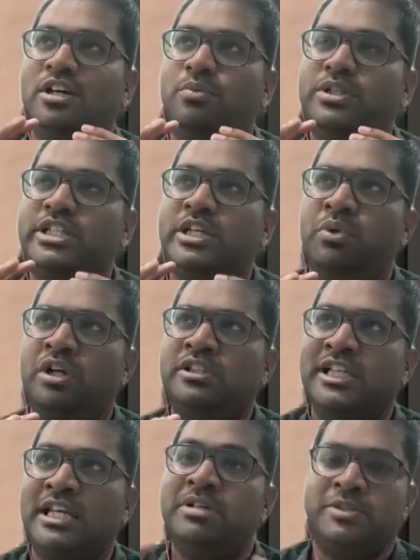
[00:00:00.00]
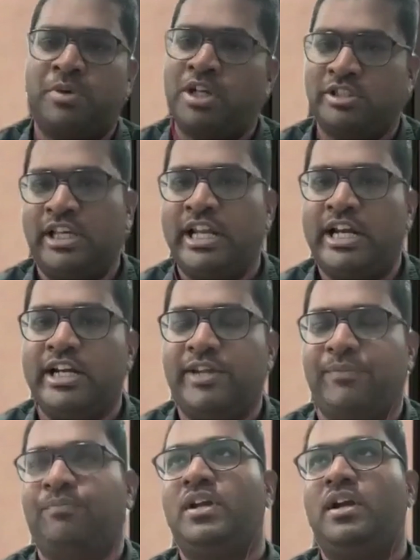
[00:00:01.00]
which involves image processing and
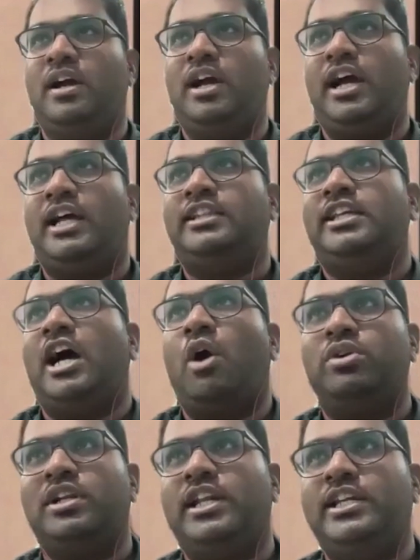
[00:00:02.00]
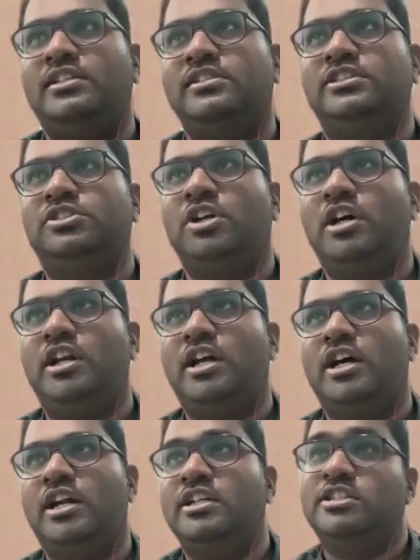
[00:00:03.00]
editing. And the outer layer is
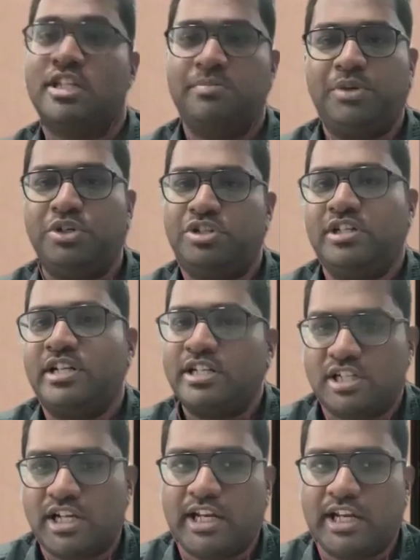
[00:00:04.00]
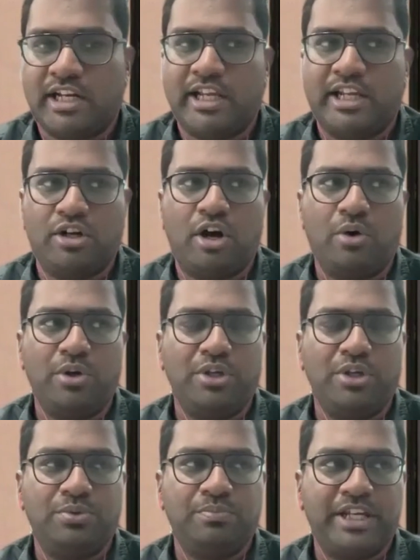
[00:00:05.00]
your distribution and sharing. Like, how do
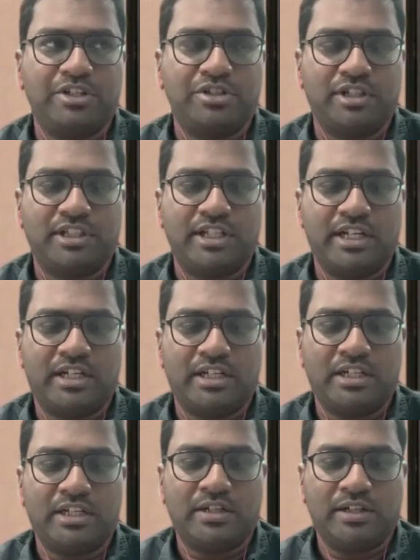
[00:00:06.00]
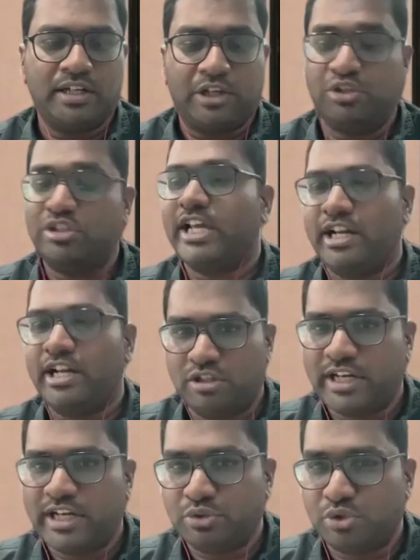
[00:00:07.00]
you make sure that like you share it on
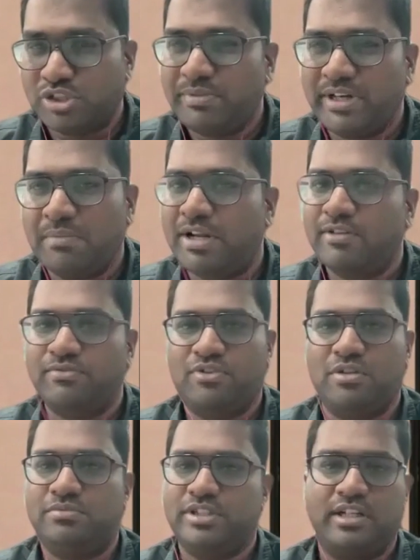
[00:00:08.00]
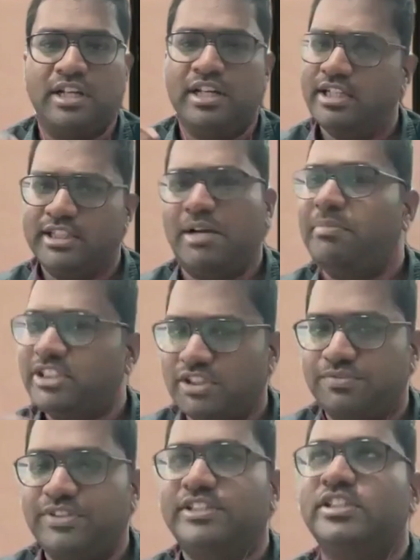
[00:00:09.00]
the right social media platforms? And there are a bunch
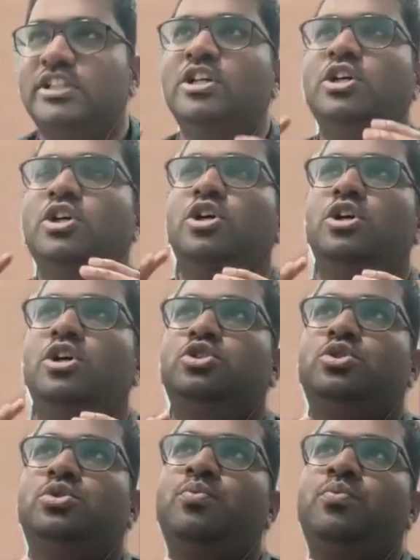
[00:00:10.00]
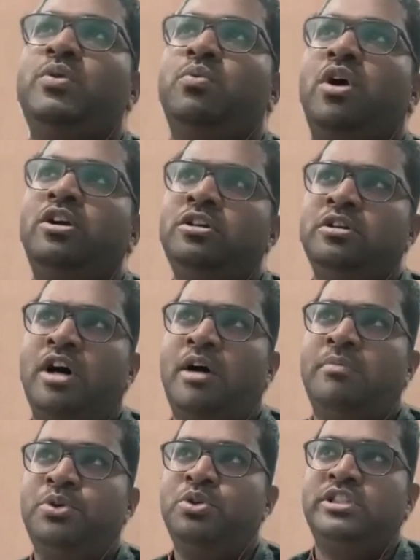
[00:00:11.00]
of things. So we want to
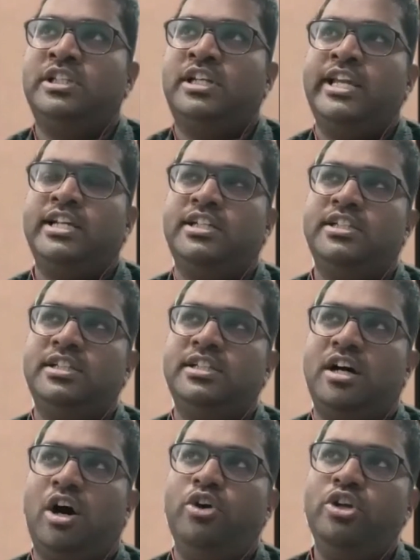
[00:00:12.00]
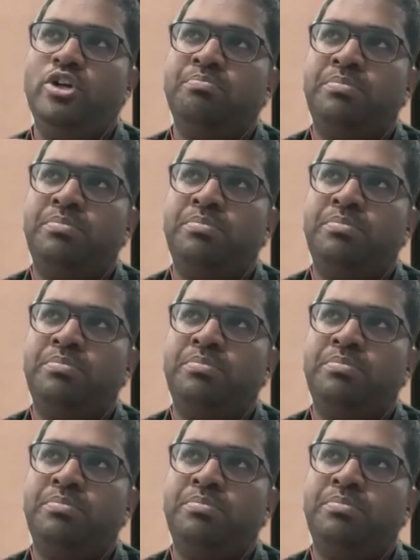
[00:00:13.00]
approach it like how do you